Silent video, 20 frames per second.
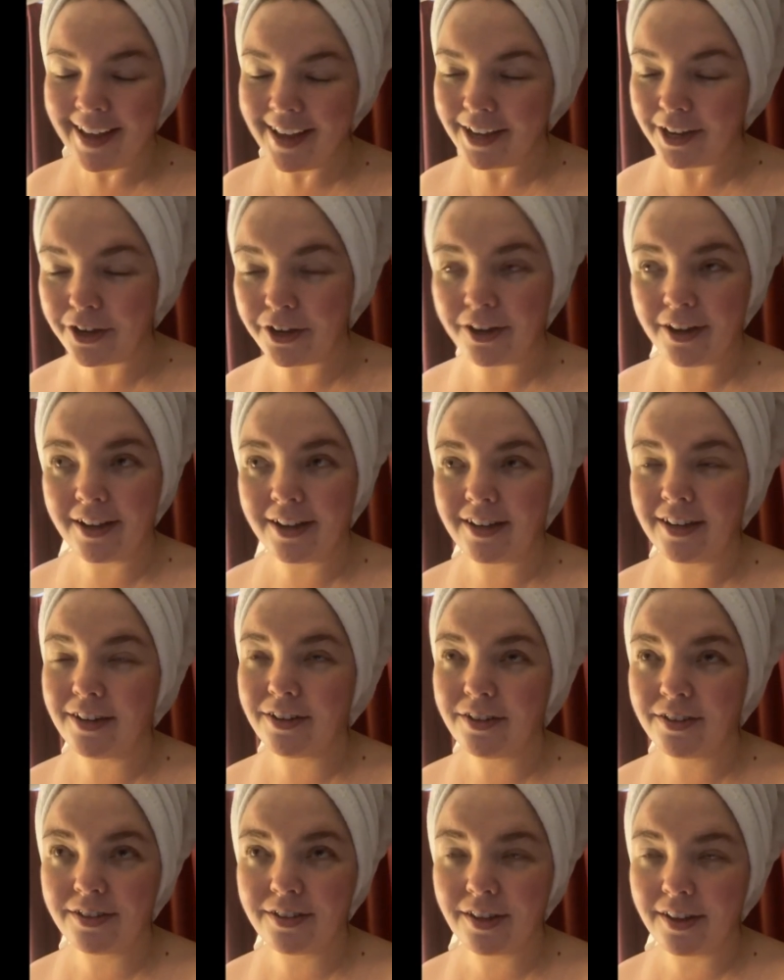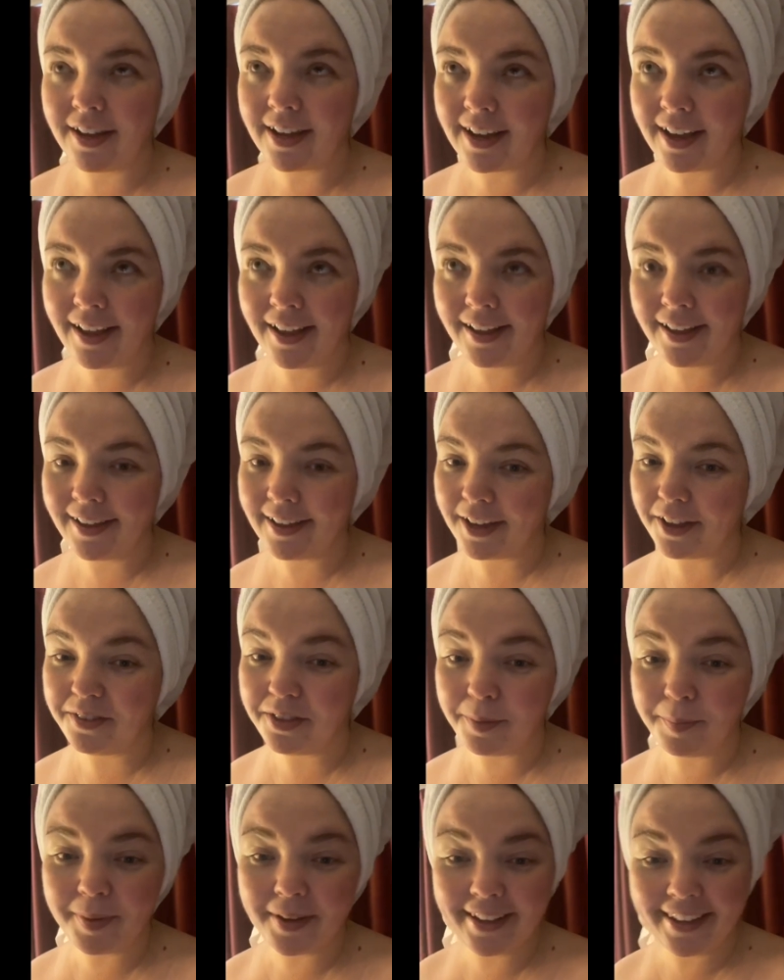go, and I just thought, I can't get on
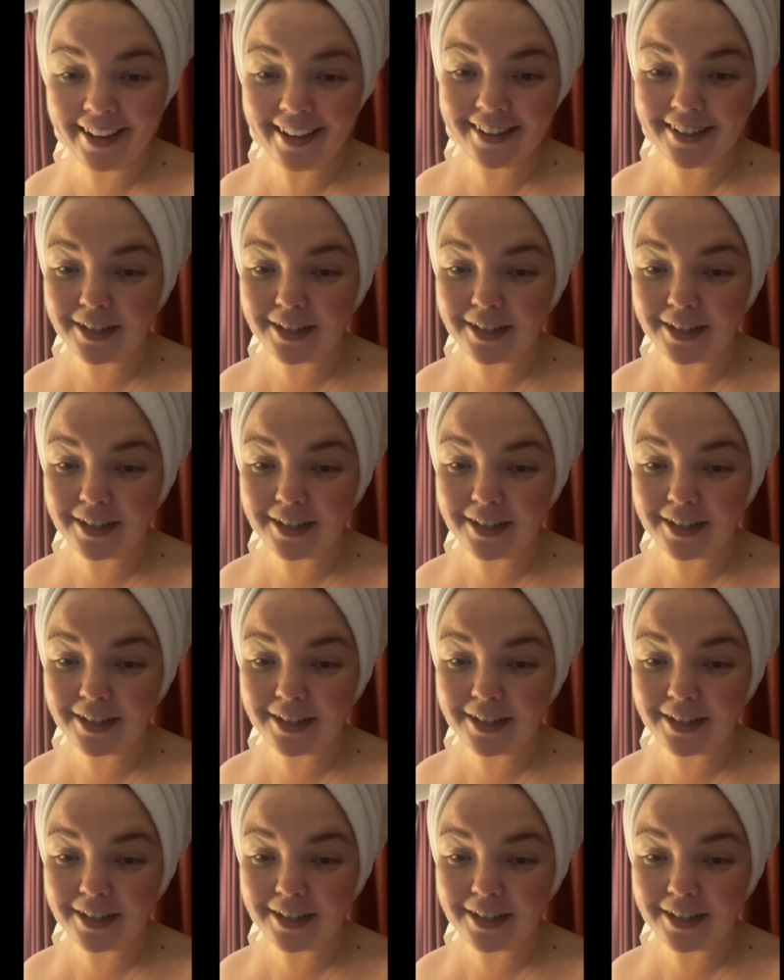the plane